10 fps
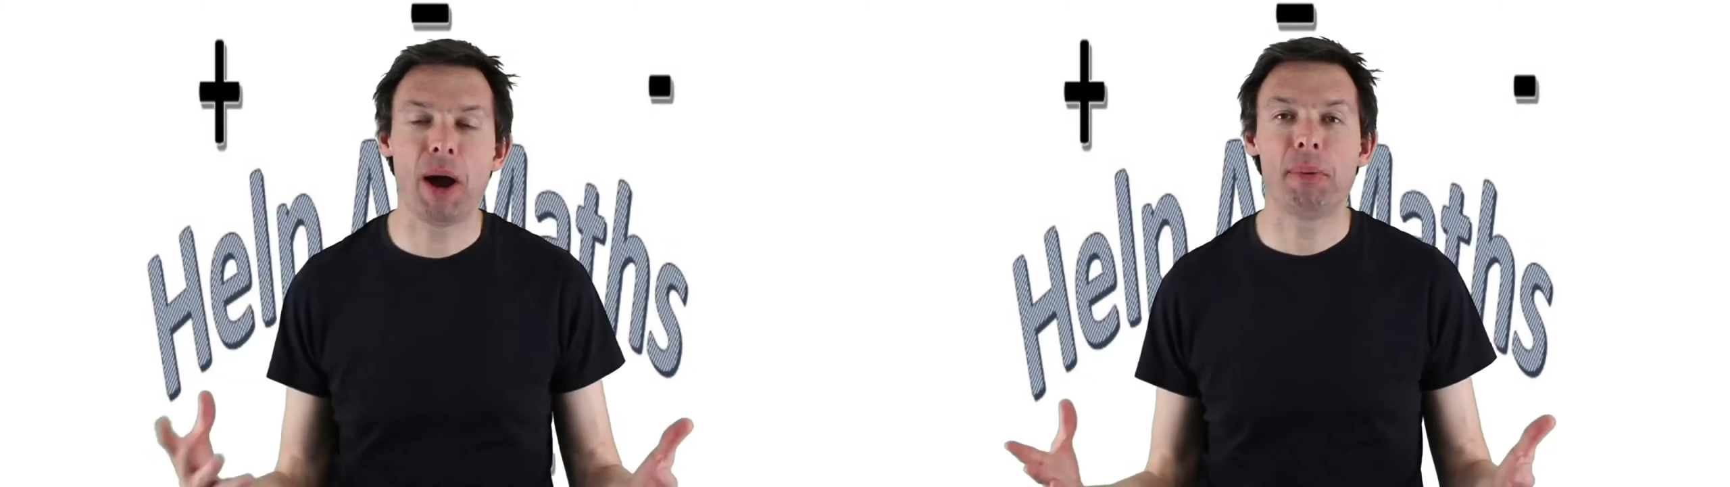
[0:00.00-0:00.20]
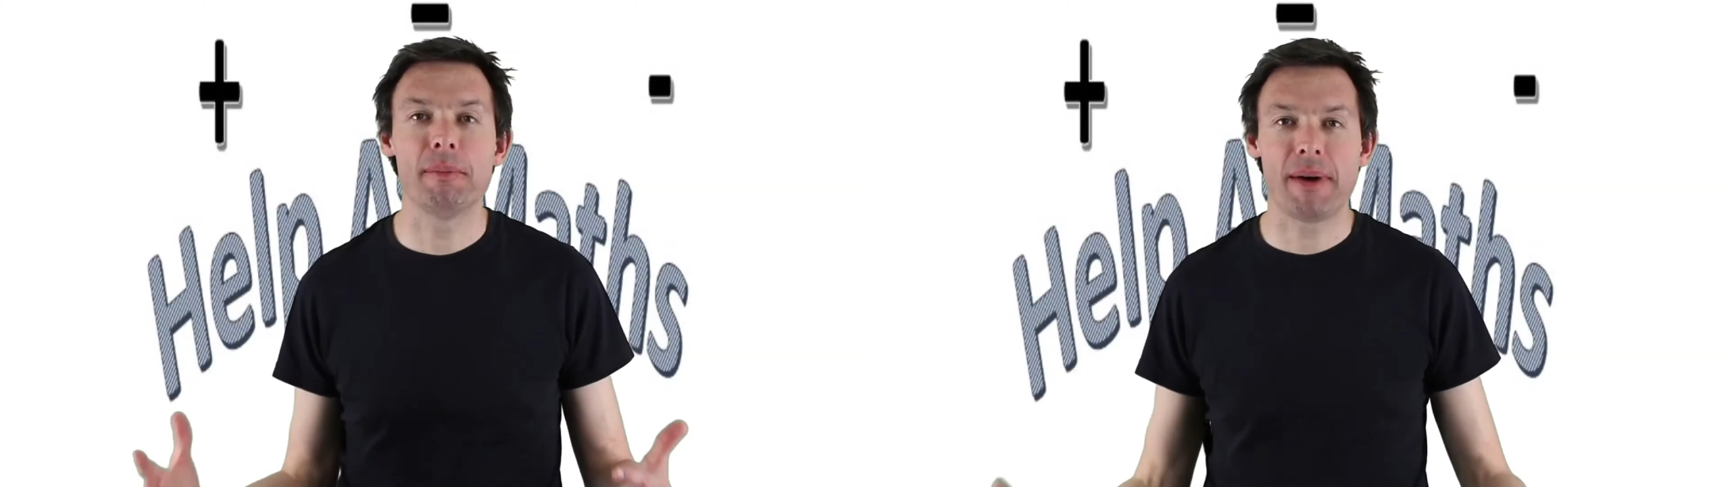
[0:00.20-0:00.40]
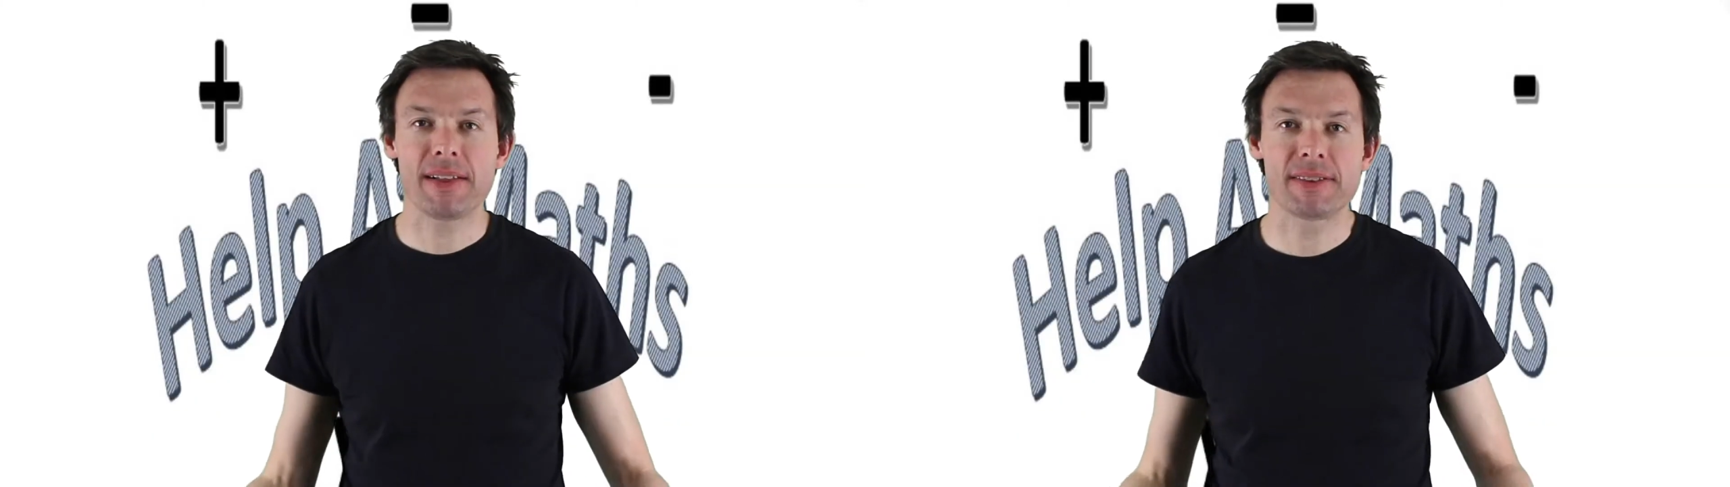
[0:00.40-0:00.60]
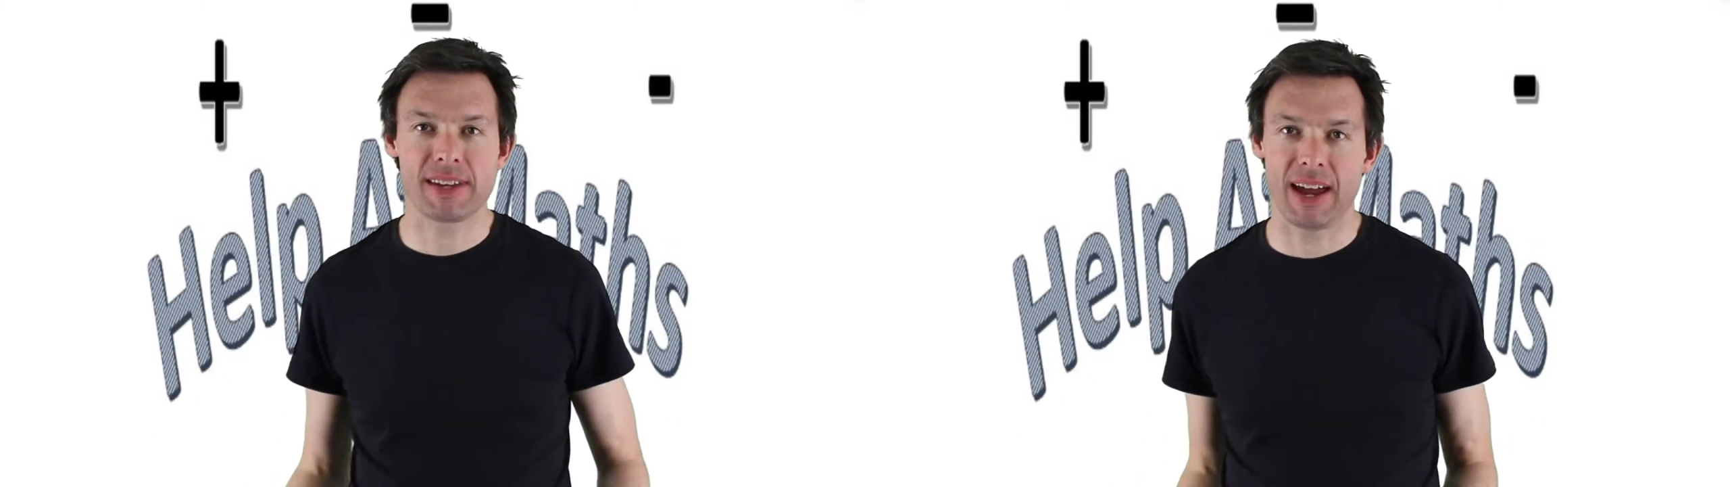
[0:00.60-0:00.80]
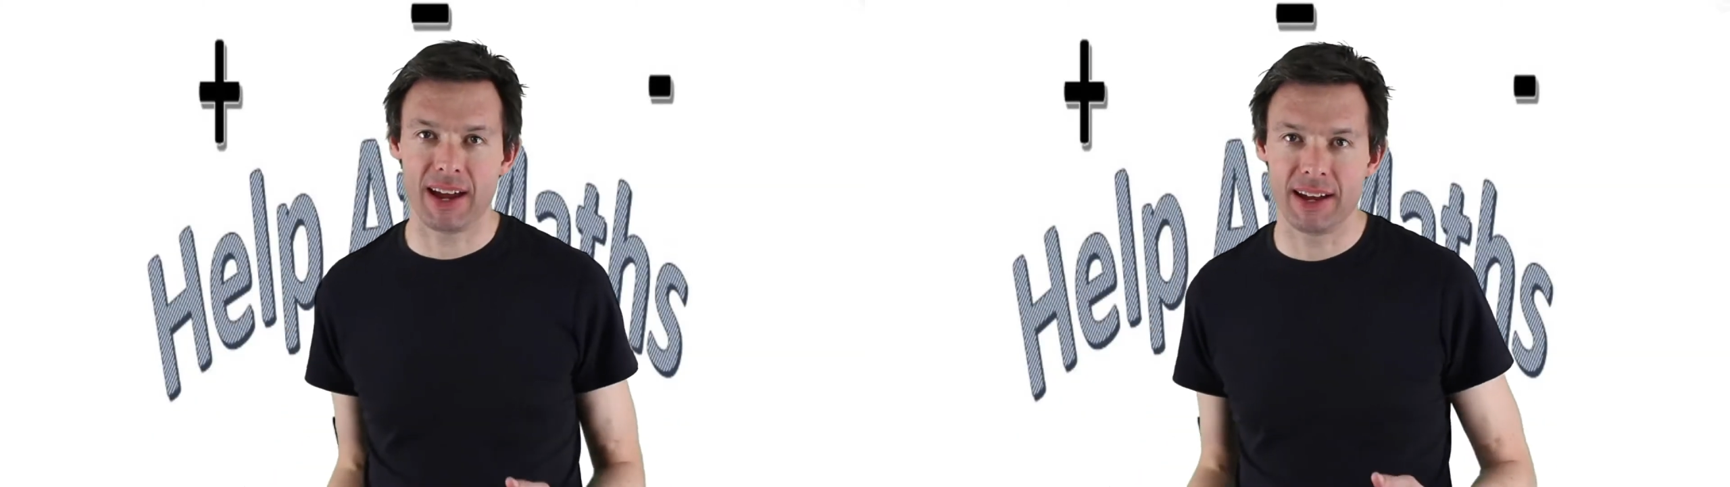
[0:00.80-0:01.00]
Help at
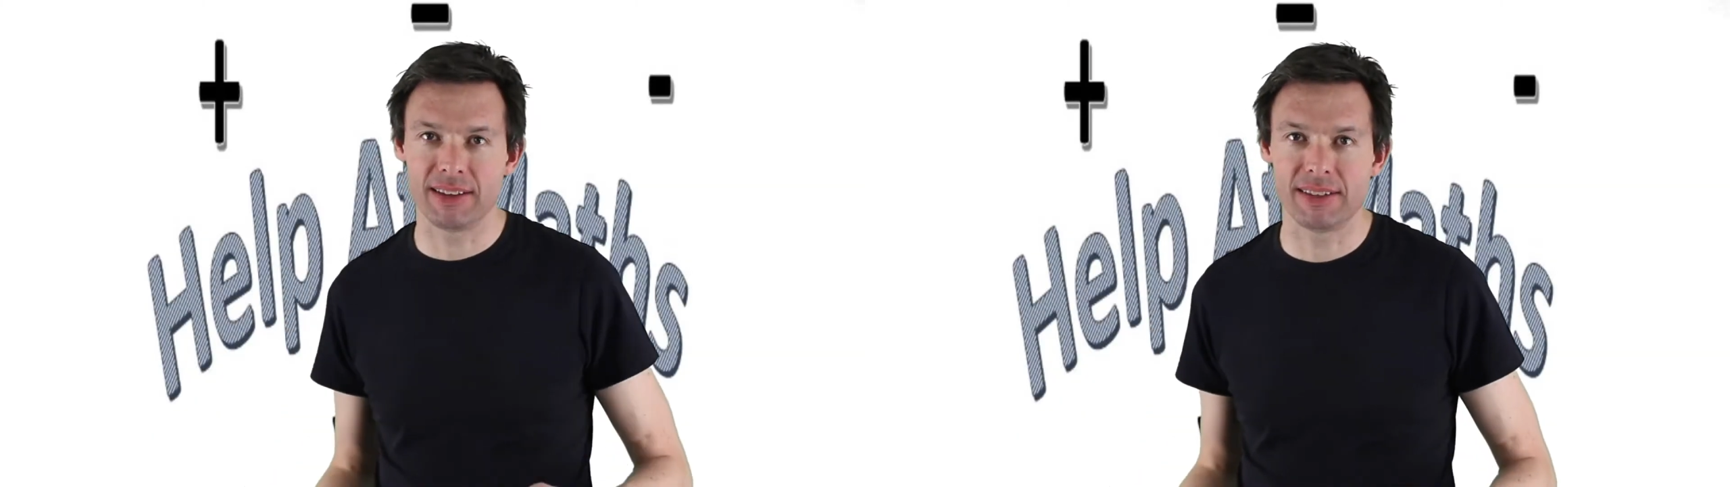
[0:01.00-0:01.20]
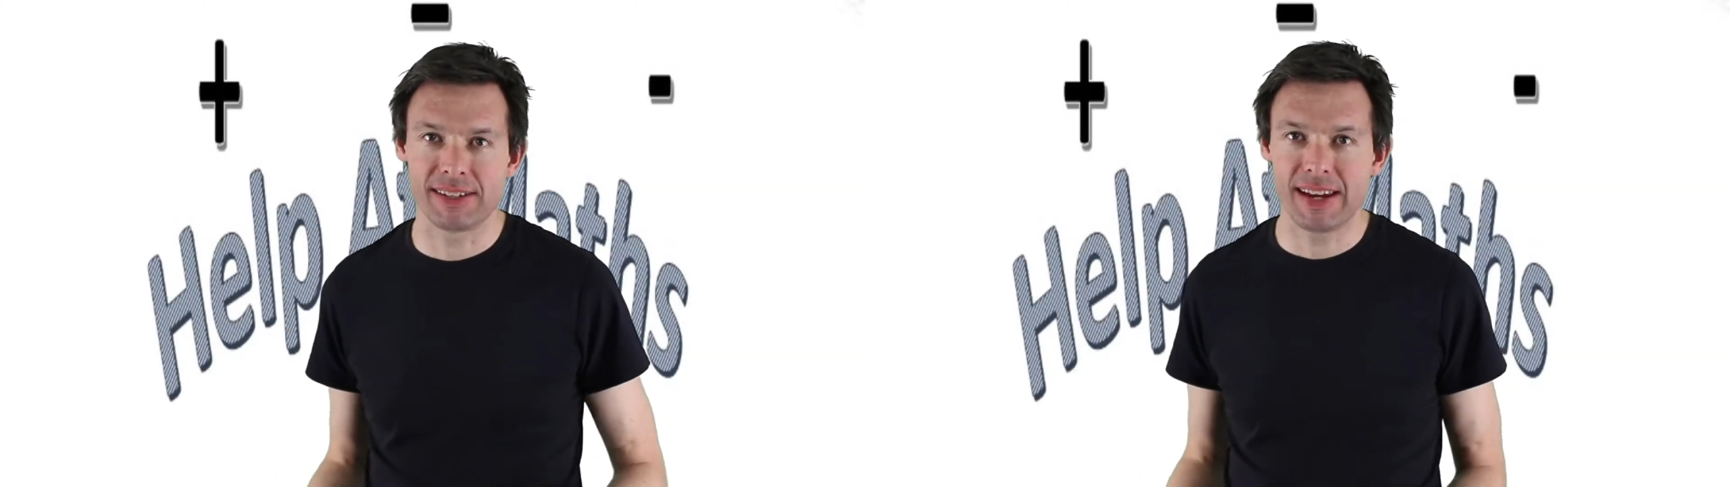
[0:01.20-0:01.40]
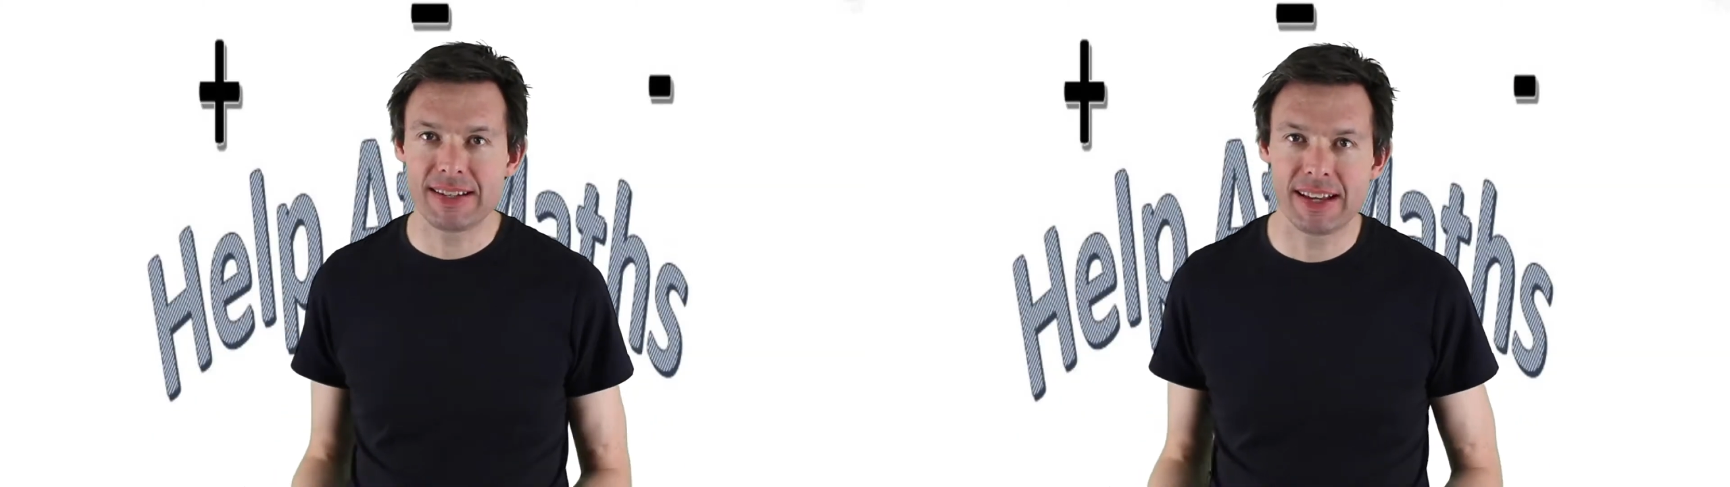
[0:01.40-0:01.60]
Maths, and in today's